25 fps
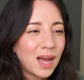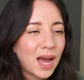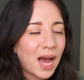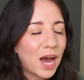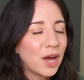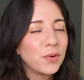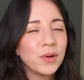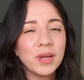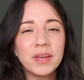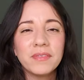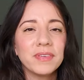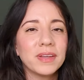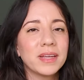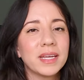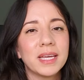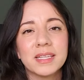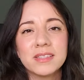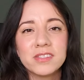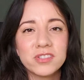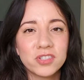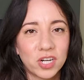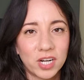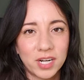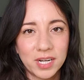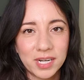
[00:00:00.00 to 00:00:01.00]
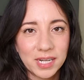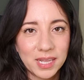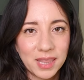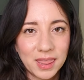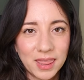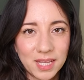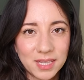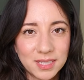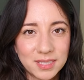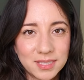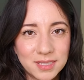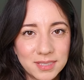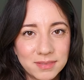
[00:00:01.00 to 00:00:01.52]
do I even get started in
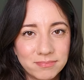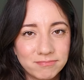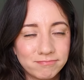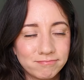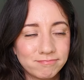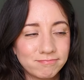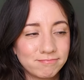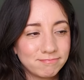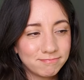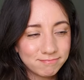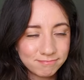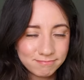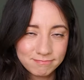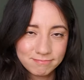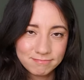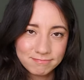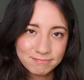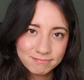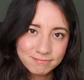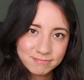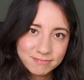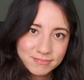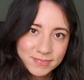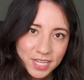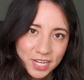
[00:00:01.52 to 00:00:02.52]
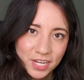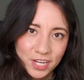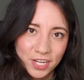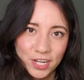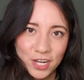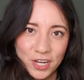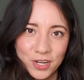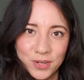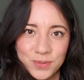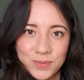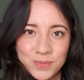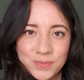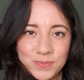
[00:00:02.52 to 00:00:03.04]
this? Here you
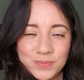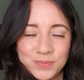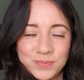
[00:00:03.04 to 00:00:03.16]
go.